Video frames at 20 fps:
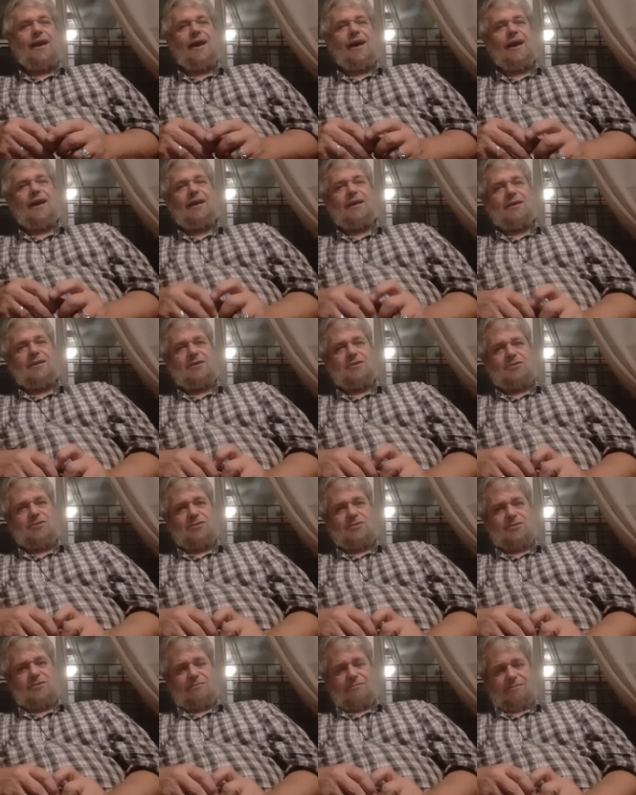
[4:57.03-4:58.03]

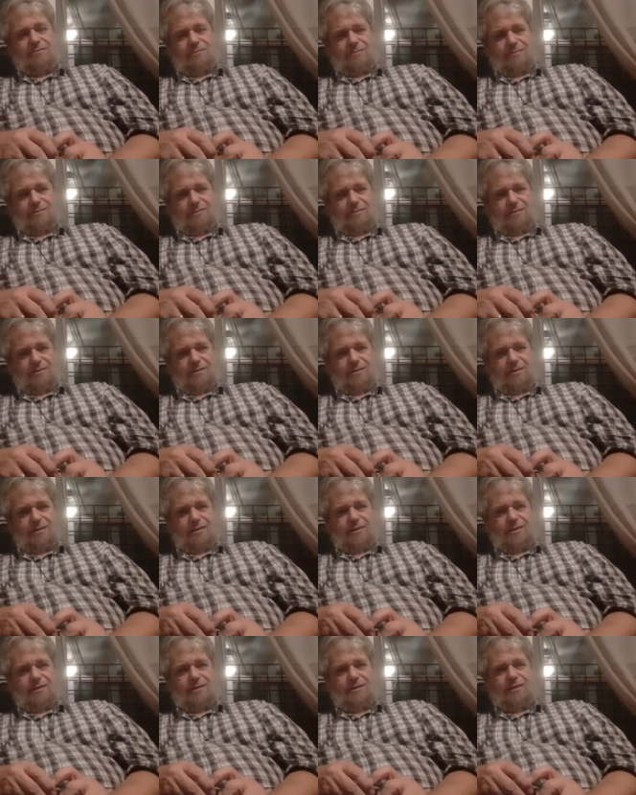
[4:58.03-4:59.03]
as
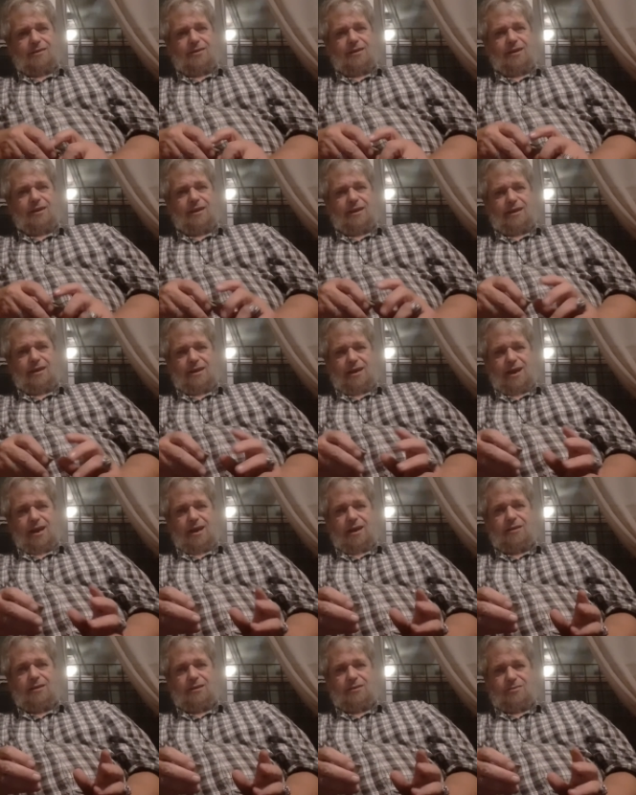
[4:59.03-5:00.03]
clay
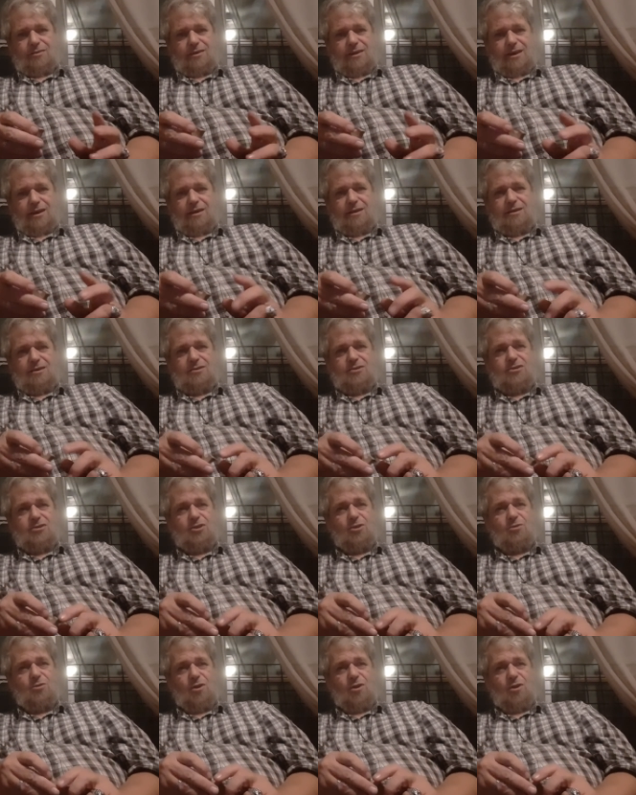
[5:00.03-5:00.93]
anything is so